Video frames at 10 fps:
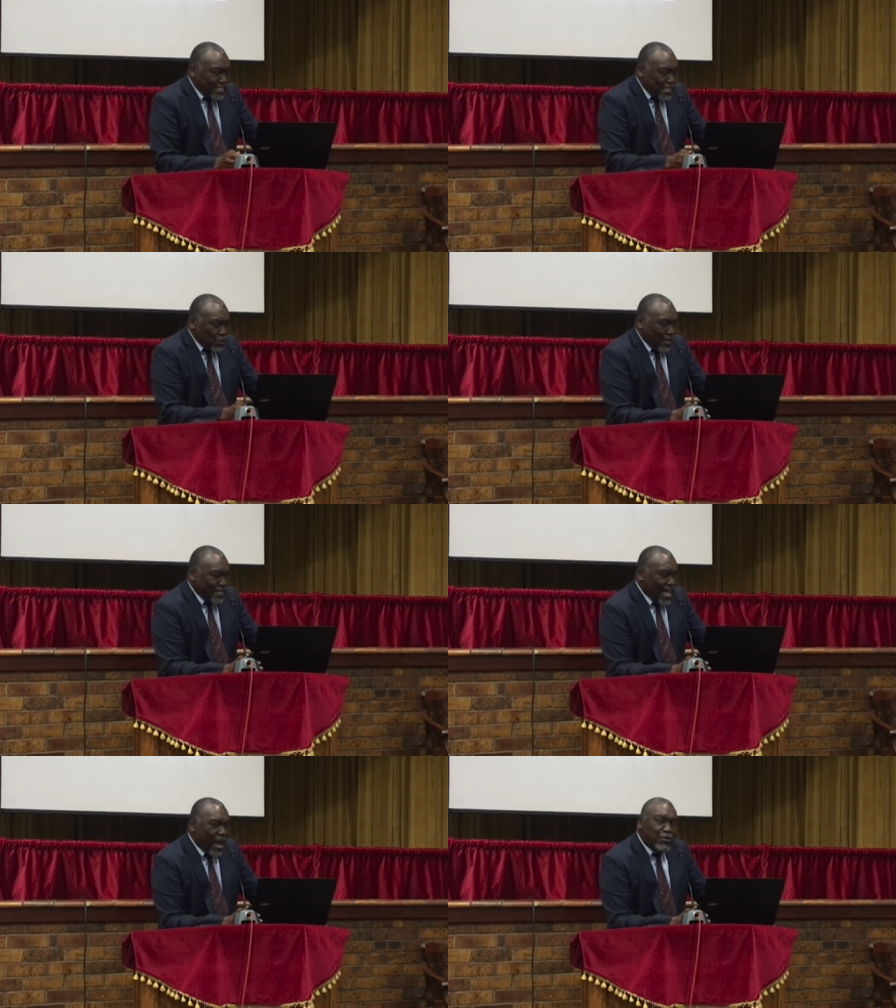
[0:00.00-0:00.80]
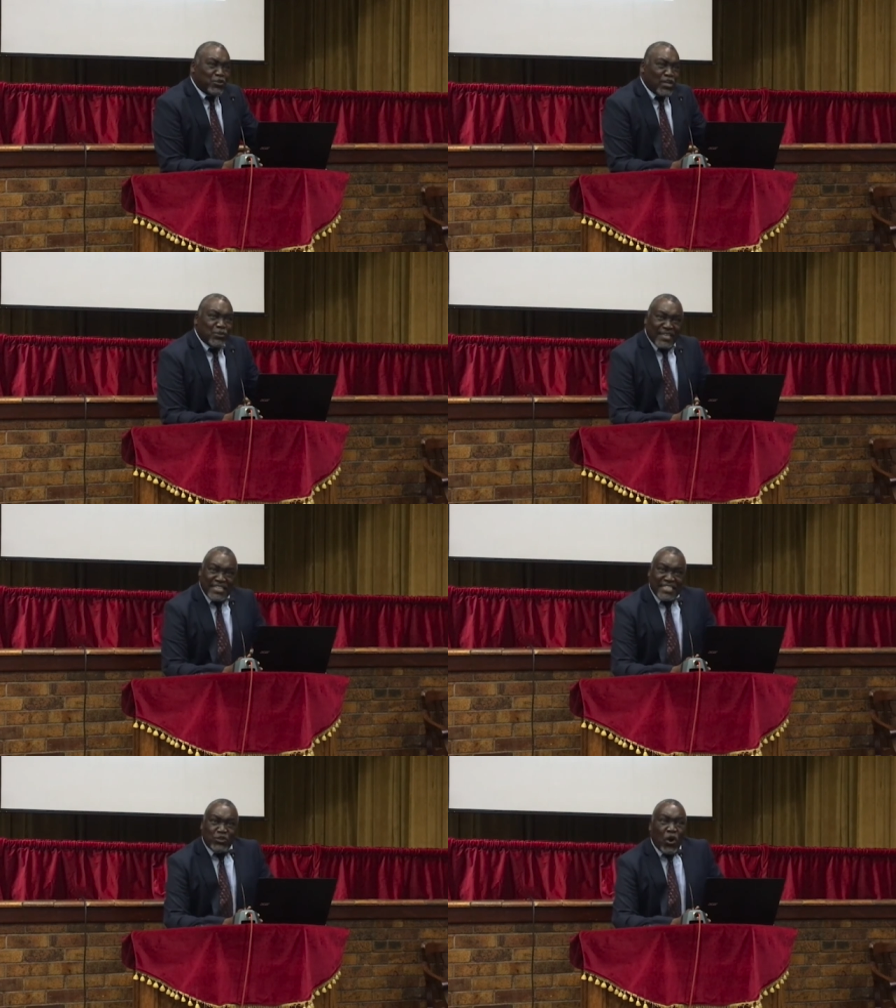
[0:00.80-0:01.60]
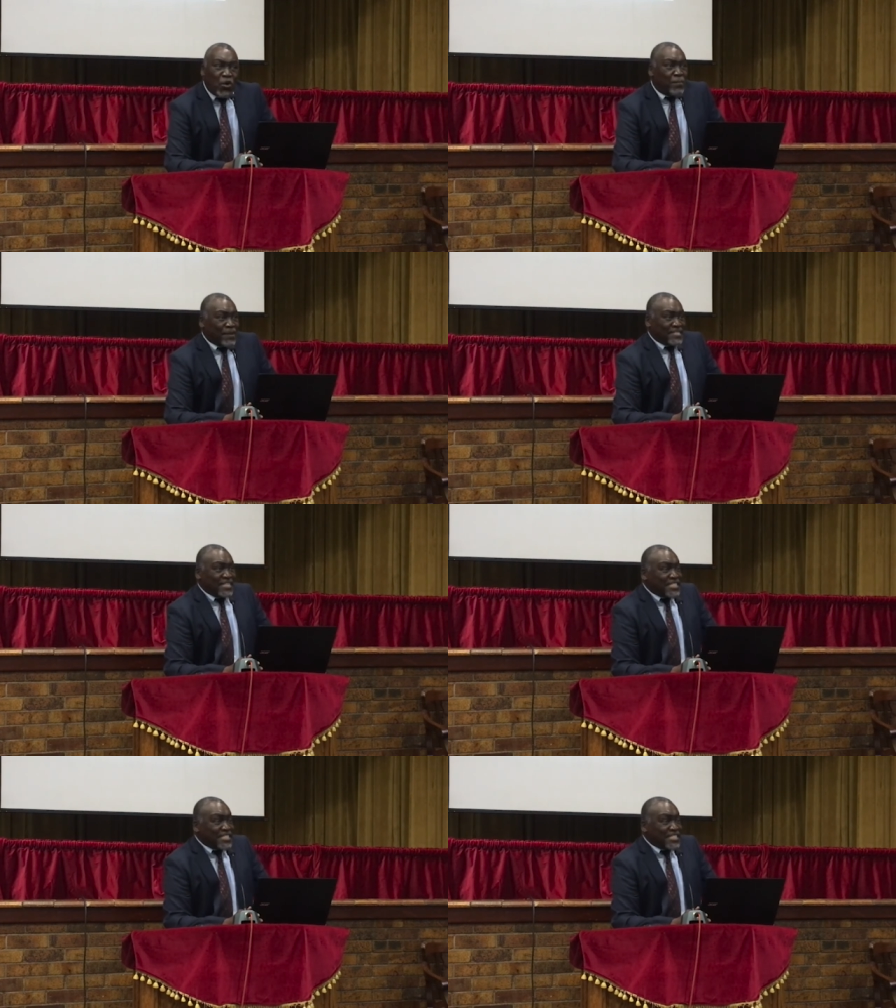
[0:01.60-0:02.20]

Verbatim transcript: Notice this one here. I'm not going to read it all,